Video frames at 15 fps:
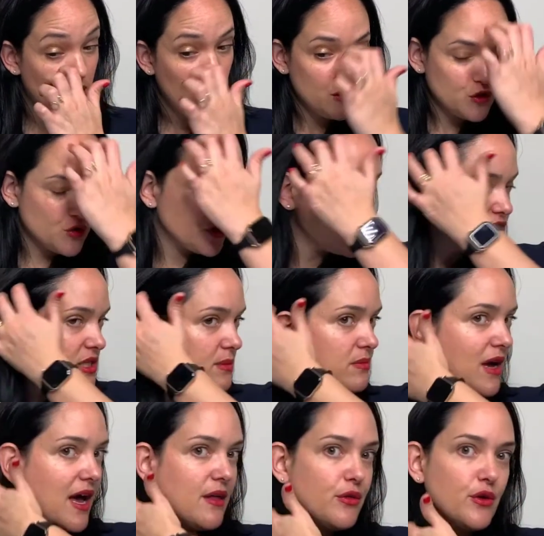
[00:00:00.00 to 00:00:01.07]
so just
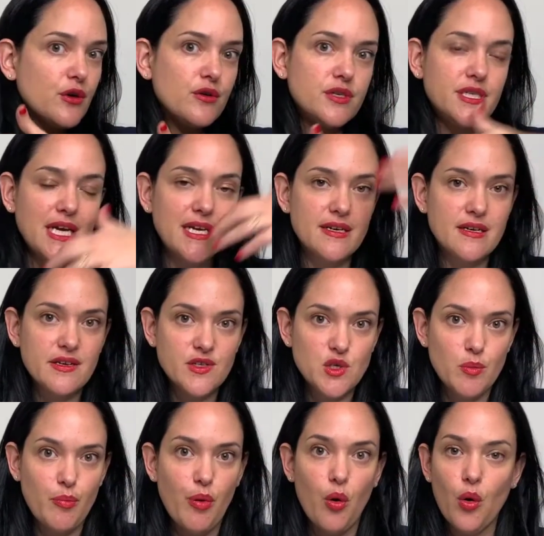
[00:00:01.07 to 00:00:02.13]
some other data to
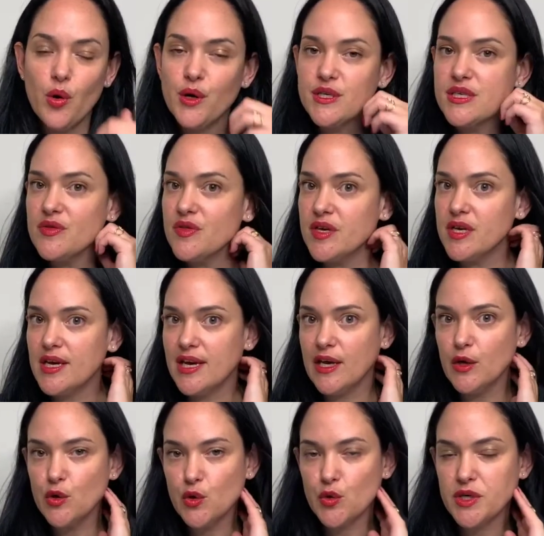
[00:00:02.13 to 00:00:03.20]
support the
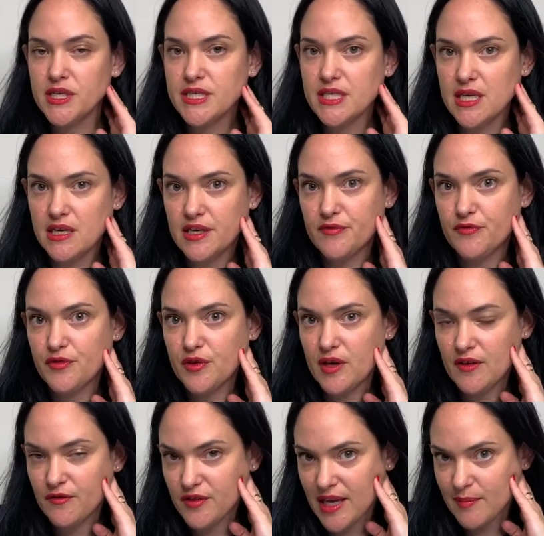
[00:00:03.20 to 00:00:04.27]
increase in
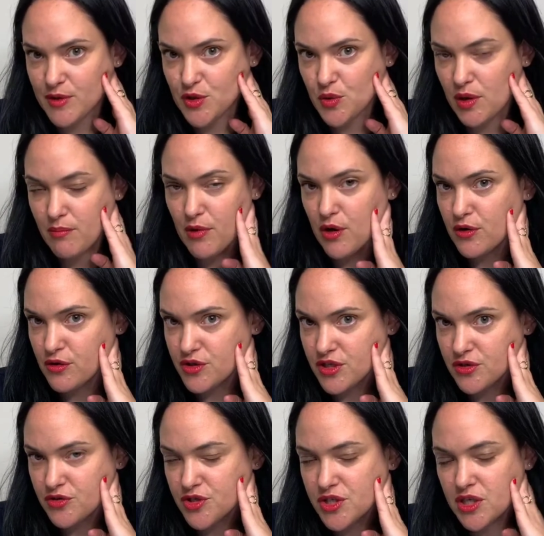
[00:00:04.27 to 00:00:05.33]
inflammatory markers that
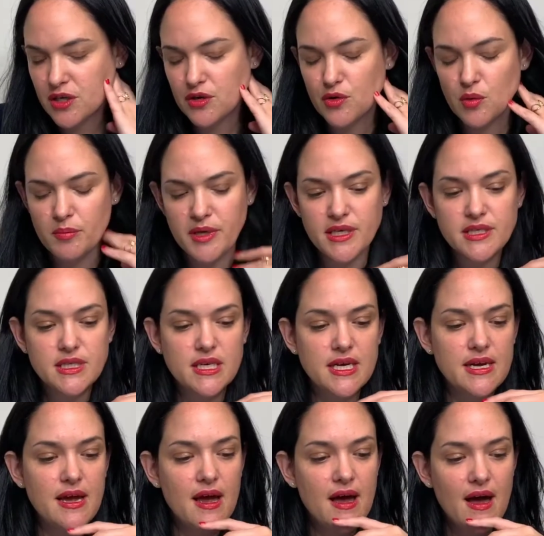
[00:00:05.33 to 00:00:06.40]
are seen in
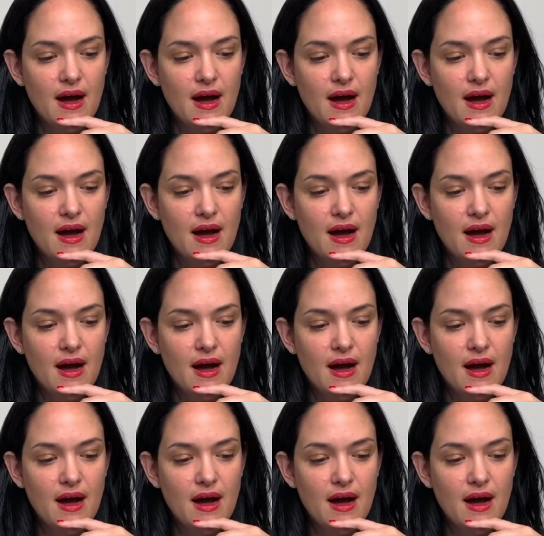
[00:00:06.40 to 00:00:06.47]
obesity.